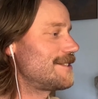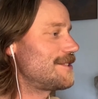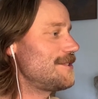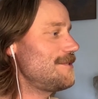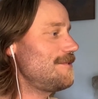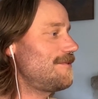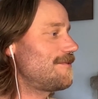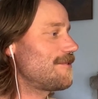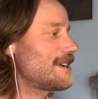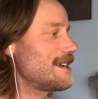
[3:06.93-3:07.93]
2
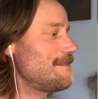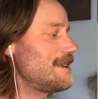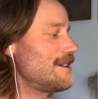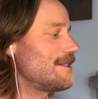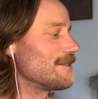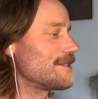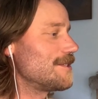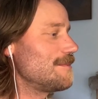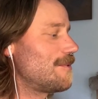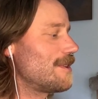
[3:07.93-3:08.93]
freaking mil, or
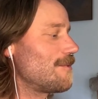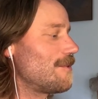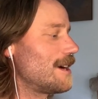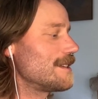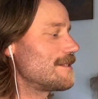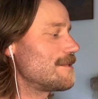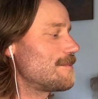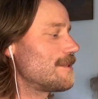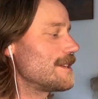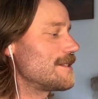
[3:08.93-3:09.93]
2.1,
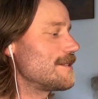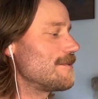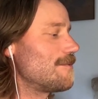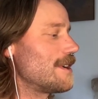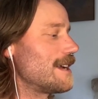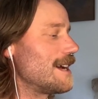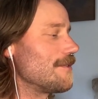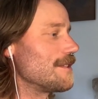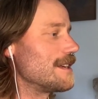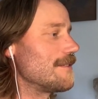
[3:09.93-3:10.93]
2.2,
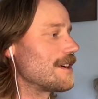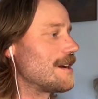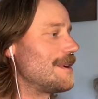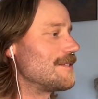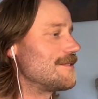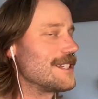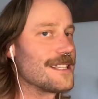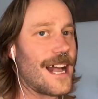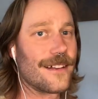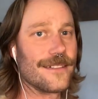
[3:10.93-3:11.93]
whatever. They never come out to
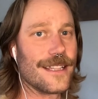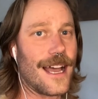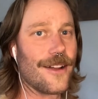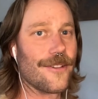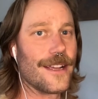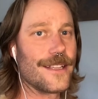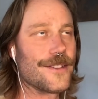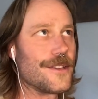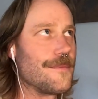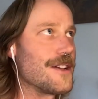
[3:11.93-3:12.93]
exactly that, right?
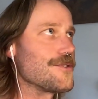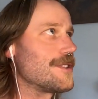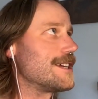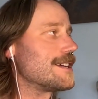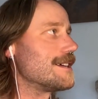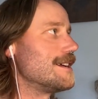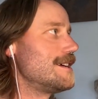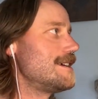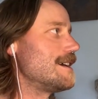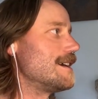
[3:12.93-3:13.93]
So you measure like an
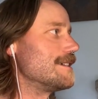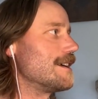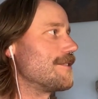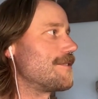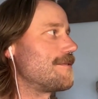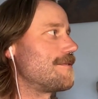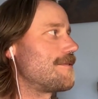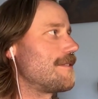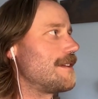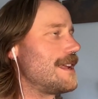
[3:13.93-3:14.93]

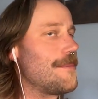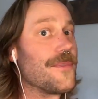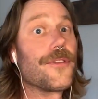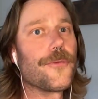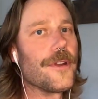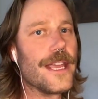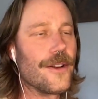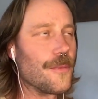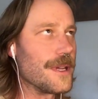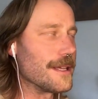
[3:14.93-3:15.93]
M3,
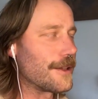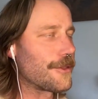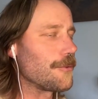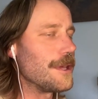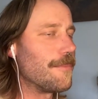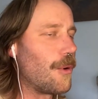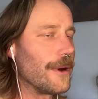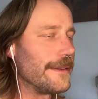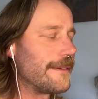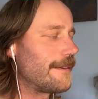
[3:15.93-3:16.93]
it'll be like 3
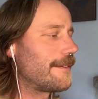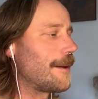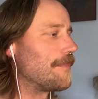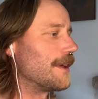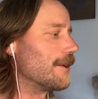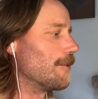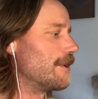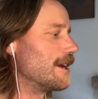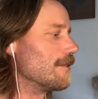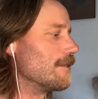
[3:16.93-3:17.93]
point something or
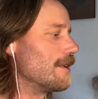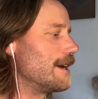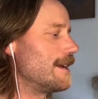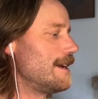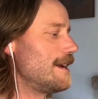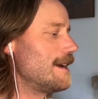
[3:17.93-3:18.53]
whatever, right?